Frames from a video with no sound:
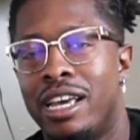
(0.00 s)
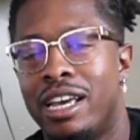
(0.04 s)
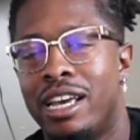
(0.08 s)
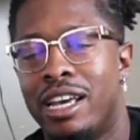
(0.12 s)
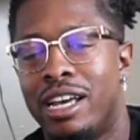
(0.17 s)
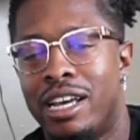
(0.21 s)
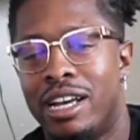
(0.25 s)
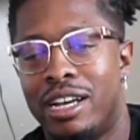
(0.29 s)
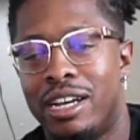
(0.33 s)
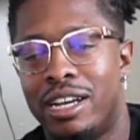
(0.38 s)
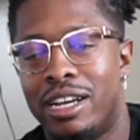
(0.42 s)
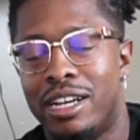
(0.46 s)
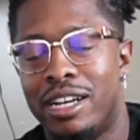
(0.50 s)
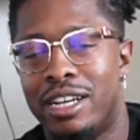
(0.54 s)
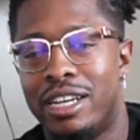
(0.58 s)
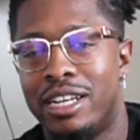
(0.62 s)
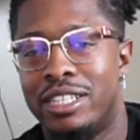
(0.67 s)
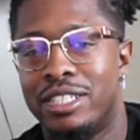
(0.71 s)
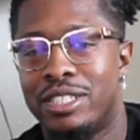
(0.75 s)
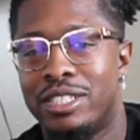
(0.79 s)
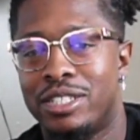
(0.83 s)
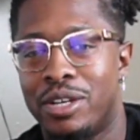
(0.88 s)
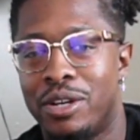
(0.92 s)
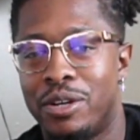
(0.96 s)
Uh,
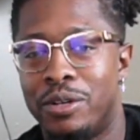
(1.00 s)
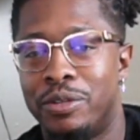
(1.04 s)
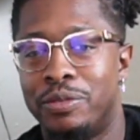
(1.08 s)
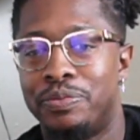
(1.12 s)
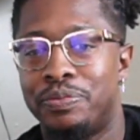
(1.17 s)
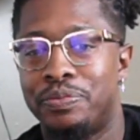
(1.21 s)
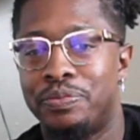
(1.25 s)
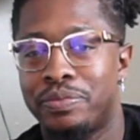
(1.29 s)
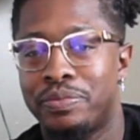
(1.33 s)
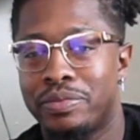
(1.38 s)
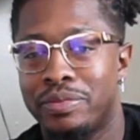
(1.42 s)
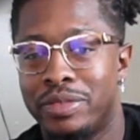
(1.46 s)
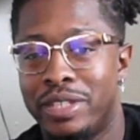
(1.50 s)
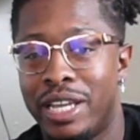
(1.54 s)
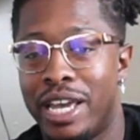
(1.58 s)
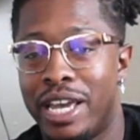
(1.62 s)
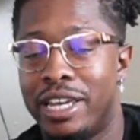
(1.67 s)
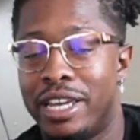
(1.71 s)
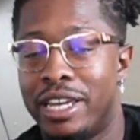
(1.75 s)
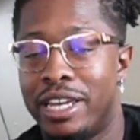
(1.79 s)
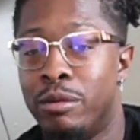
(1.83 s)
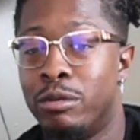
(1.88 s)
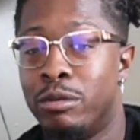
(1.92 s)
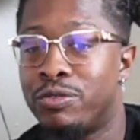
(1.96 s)
so yeah,
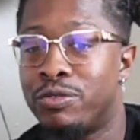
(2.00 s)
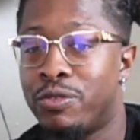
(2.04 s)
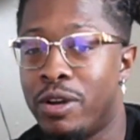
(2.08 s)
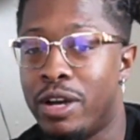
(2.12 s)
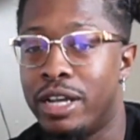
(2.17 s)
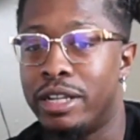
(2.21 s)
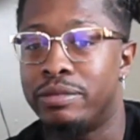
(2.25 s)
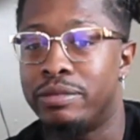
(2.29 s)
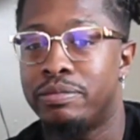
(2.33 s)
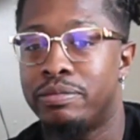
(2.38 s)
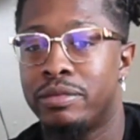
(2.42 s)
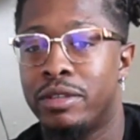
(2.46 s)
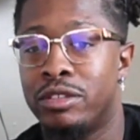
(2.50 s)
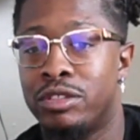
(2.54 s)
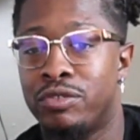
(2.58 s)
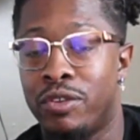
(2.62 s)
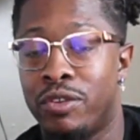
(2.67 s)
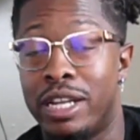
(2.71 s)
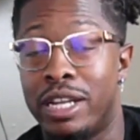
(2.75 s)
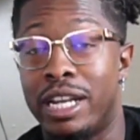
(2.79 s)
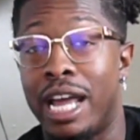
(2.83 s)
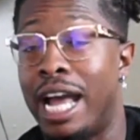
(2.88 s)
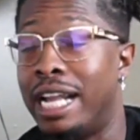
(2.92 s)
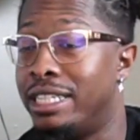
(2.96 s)
it was fun. It was
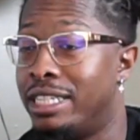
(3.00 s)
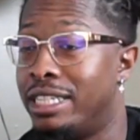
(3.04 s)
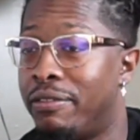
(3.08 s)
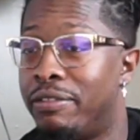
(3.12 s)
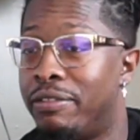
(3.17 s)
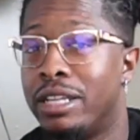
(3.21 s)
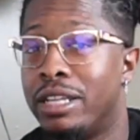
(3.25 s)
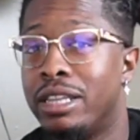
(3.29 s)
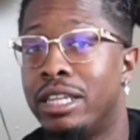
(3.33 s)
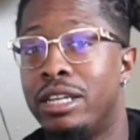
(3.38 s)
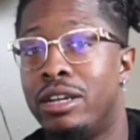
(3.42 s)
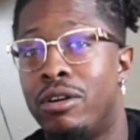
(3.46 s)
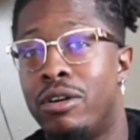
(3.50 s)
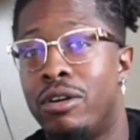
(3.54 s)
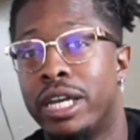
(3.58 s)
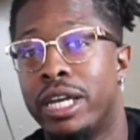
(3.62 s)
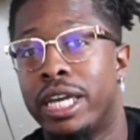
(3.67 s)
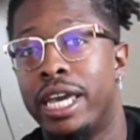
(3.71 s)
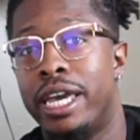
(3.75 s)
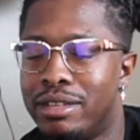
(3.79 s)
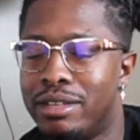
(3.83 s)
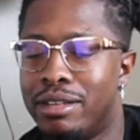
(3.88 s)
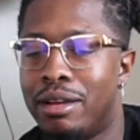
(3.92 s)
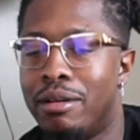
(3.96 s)
fun. I definitely go
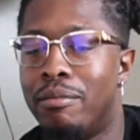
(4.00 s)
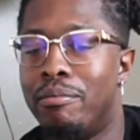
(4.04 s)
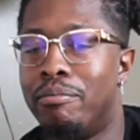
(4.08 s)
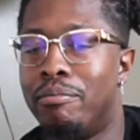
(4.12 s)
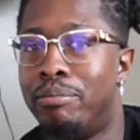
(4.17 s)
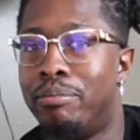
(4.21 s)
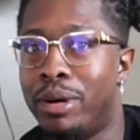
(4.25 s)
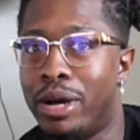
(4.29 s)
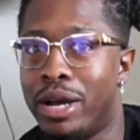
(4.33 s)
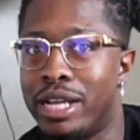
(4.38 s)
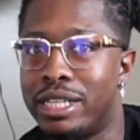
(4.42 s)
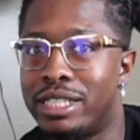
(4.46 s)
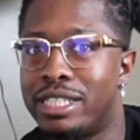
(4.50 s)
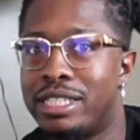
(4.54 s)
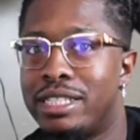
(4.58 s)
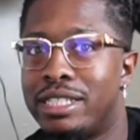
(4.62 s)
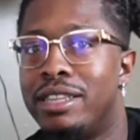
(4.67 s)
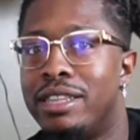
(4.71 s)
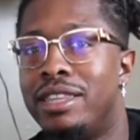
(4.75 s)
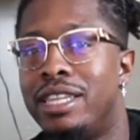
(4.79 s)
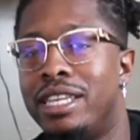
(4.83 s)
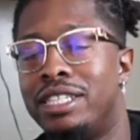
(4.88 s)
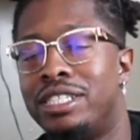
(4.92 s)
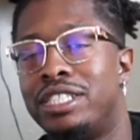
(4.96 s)
again. But
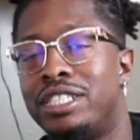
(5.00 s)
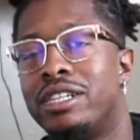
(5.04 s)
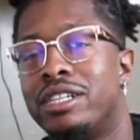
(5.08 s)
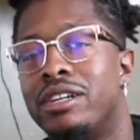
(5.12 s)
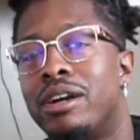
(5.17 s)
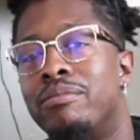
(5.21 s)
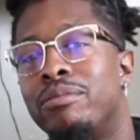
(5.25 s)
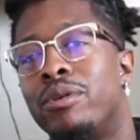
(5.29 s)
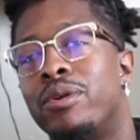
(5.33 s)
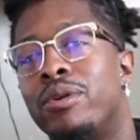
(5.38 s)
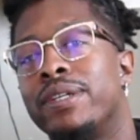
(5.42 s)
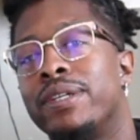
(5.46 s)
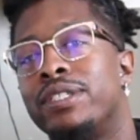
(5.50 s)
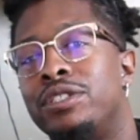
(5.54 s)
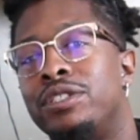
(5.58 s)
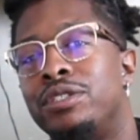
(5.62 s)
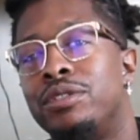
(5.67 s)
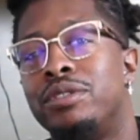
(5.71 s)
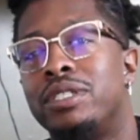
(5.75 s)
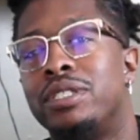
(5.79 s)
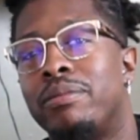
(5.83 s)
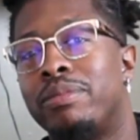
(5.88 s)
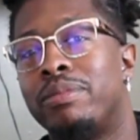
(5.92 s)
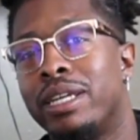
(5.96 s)
this year I'm going to do
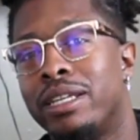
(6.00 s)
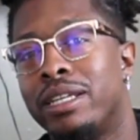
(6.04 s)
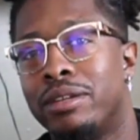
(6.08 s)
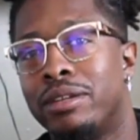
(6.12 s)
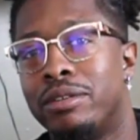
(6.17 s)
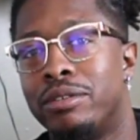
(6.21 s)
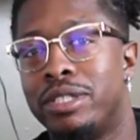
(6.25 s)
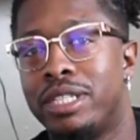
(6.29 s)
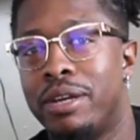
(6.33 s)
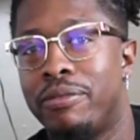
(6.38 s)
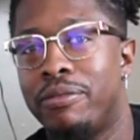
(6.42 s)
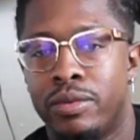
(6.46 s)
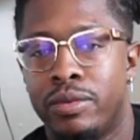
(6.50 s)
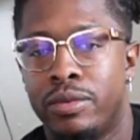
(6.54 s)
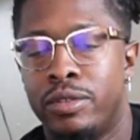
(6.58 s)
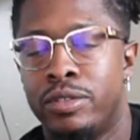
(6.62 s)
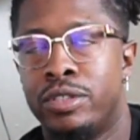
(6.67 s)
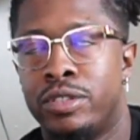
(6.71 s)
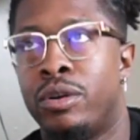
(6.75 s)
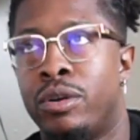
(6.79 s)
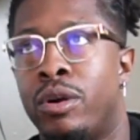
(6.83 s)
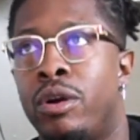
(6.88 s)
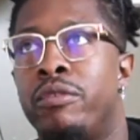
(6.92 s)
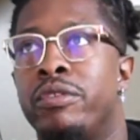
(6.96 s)
something a little different.
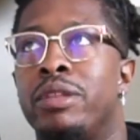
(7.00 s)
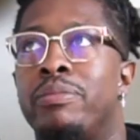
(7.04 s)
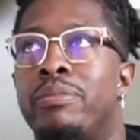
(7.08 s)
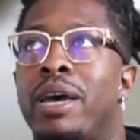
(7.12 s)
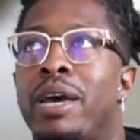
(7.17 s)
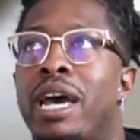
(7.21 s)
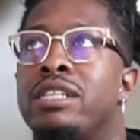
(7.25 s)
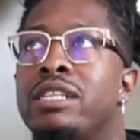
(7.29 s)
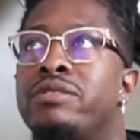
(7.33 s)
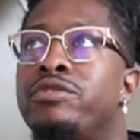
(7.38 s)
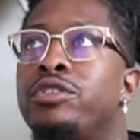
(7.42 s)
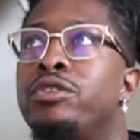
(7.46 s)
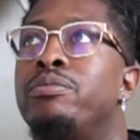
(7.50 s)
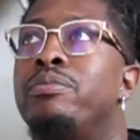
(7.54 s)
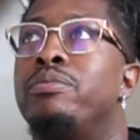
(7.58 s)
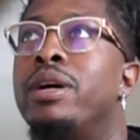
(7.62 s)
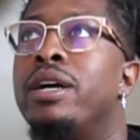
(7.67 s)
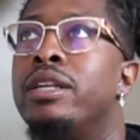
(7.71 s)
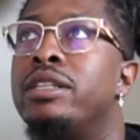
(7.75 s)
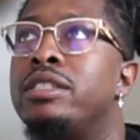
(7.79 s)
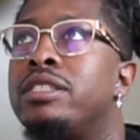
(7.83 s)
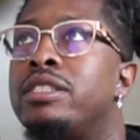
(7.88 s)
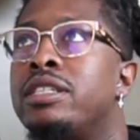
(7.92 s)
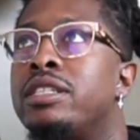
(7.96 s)
So over the past few
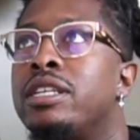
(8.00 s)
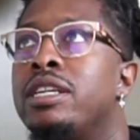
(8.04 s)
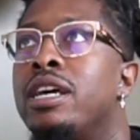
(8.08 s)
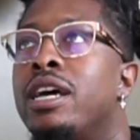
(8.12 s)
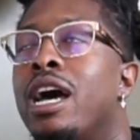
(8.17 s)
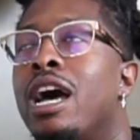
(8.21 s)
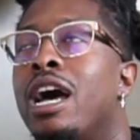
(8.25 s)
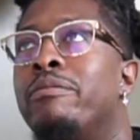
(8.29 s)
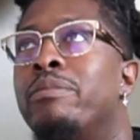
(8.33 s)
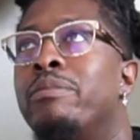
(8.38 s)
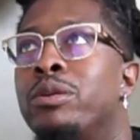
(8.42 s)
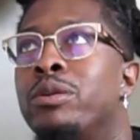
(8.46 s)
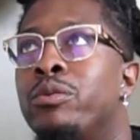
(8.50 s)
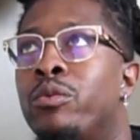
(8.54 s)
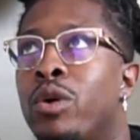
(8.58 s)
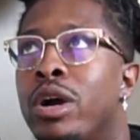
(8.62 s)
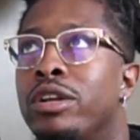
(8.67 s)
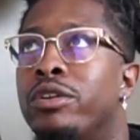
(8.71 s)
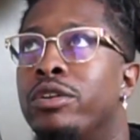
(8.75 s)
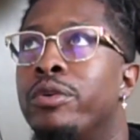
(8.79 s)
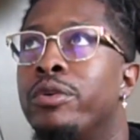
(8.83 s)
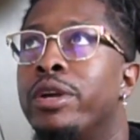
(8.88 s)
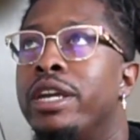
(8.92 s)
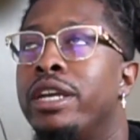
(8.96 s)
months, I've been
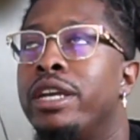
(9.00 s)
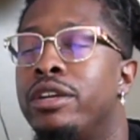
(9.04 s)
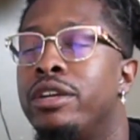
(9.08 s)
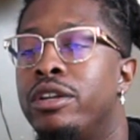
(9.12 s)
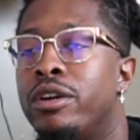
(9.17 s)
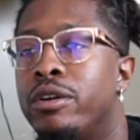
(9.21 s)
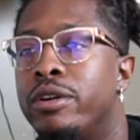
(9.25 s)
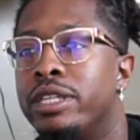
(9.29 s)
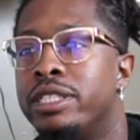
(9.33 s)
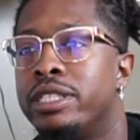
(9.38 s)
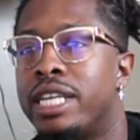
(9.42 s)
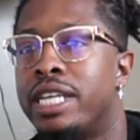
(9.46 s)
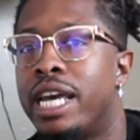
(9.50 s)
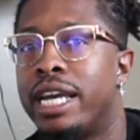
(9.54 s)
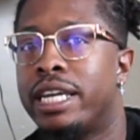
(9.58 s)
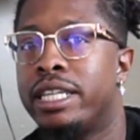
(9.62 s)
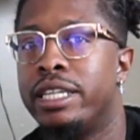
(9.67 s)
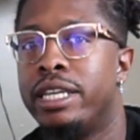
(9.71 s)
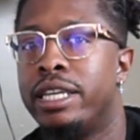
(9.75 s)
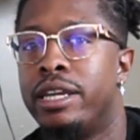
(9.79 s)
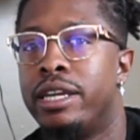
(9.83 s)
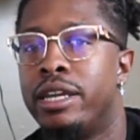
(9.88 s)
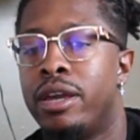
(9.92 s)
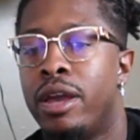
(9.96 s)
wondering, you know,
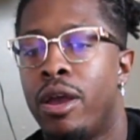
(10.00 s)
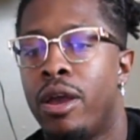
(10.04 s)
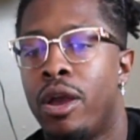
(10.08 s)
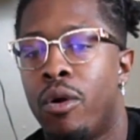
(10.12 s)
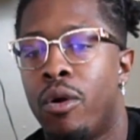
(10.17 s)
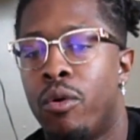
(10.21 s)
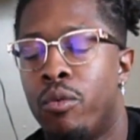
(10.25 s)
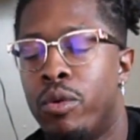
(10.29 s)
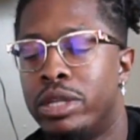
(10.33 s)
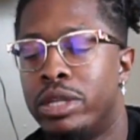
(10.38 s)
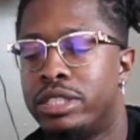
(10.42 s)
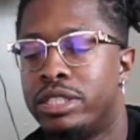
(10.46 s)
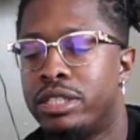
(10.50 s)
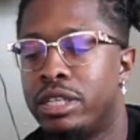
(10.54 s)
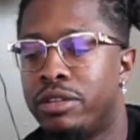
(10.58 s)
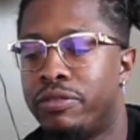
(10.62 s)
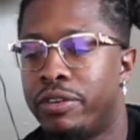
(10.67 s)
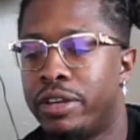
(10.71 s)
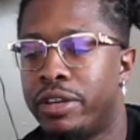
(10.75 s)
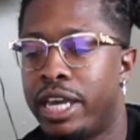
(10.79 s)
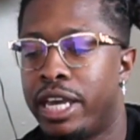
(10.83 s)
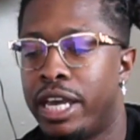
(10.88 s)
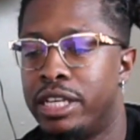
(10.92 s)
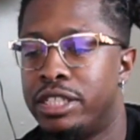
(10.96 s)
exactly what
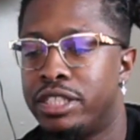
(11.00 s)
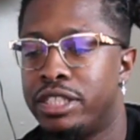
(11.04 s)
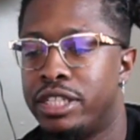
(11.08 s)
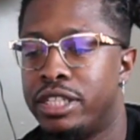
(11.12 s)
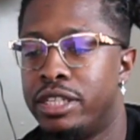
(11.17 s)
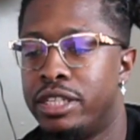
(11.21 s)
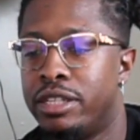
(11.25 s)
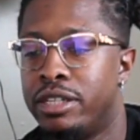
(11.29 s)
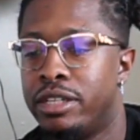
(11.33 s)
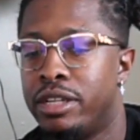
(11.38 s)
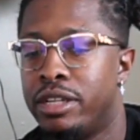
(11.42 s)
certification